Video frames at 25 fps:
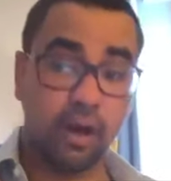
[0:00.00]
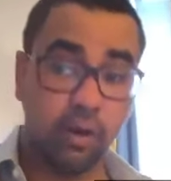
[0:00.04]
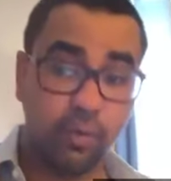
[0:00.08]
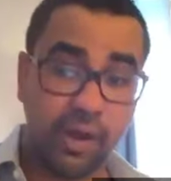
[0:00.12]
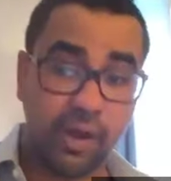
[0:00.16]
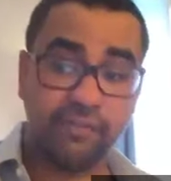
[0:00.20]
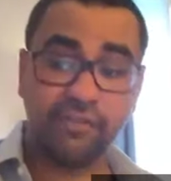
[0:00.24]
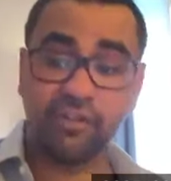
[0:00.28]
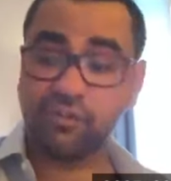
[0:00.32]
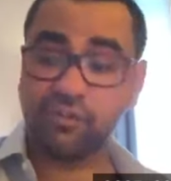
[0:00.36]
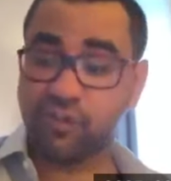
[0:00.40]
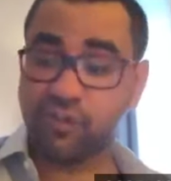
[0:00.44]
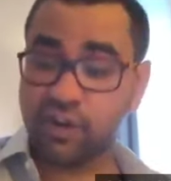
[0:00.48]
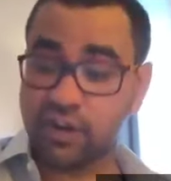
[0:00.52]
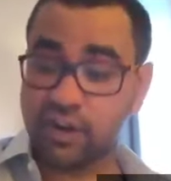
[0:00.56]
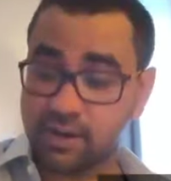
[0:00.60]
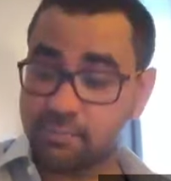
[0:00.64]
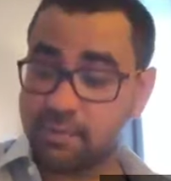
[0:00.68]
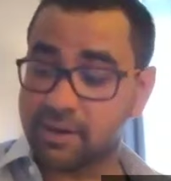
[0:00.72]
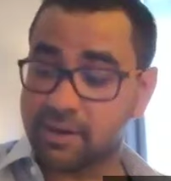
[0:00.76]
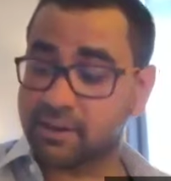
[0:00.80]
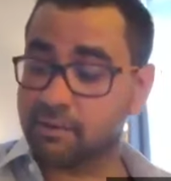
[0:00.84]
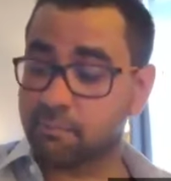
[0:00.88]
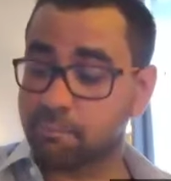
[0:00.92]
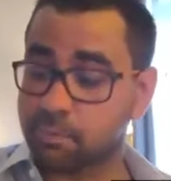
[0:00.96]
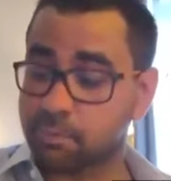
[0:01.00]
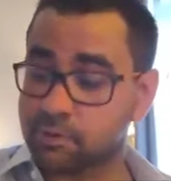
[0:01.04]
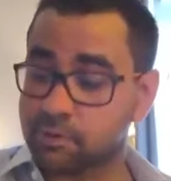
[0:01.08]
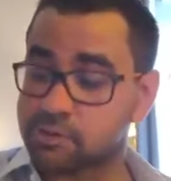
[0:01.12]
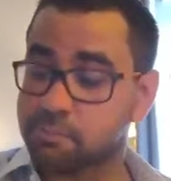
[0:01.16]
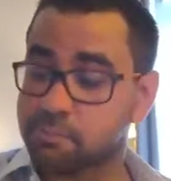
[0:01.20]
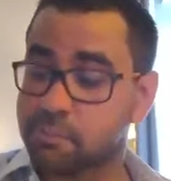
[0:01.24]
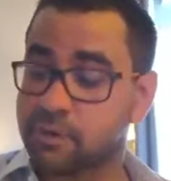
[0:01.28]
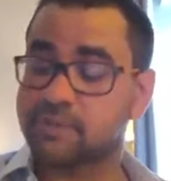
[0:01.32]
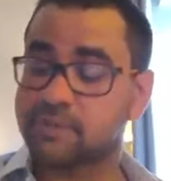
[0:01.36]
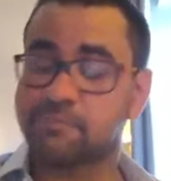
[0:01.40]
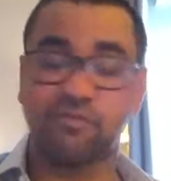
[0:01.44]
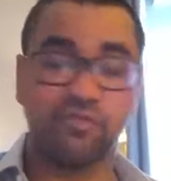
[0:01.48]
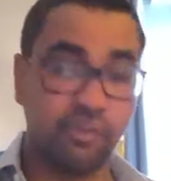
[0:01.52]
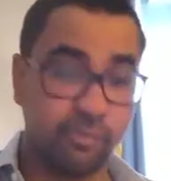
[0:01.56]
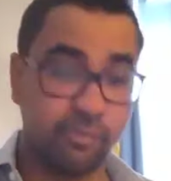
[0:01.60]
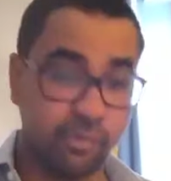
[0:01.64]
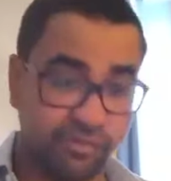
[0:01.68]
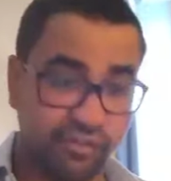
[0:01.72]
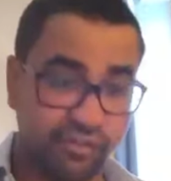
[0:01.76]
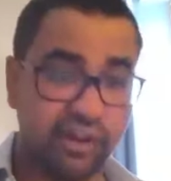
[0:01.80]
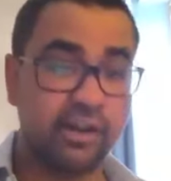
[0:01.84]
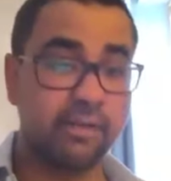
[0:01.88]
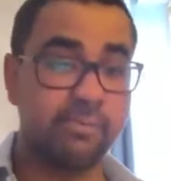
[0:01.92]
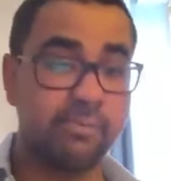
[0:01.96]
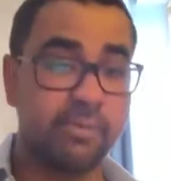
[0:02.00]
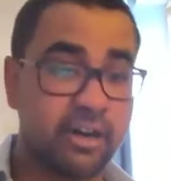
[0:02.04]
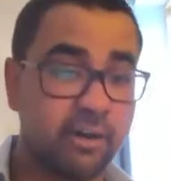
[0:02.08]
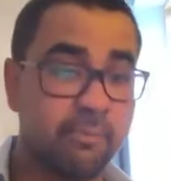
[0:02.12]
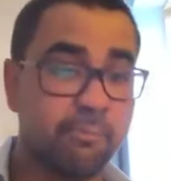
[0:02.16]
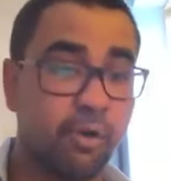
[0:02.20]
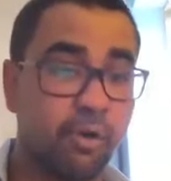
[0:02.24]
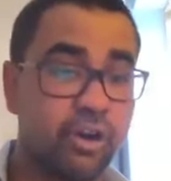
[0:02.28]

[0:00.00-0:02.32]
However, from a fundamental